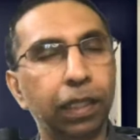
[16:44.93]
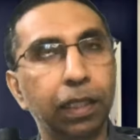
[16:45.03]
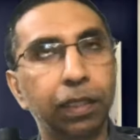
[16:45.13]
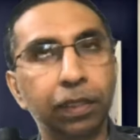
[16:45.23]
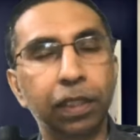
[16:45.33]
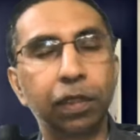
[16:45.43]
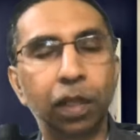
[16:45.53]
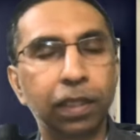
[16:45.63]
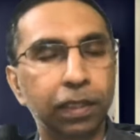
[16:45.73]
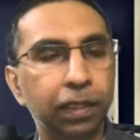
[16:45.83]
and she
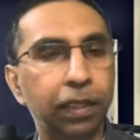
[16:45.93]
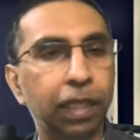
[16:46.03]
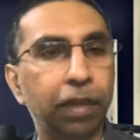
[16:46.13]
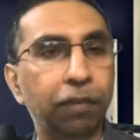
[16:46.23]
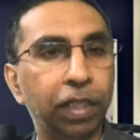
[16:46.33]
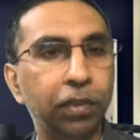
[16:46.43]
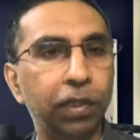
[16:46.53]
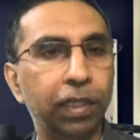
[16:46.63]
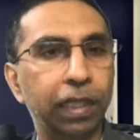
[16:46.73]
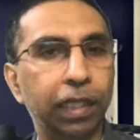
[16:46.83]
calls it
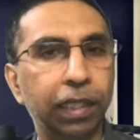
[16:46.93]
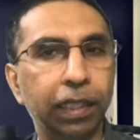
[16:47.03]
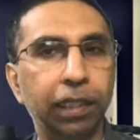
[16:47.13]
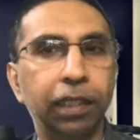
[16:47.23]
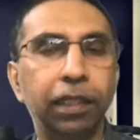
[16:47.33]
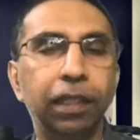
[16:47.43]
effectual thinking,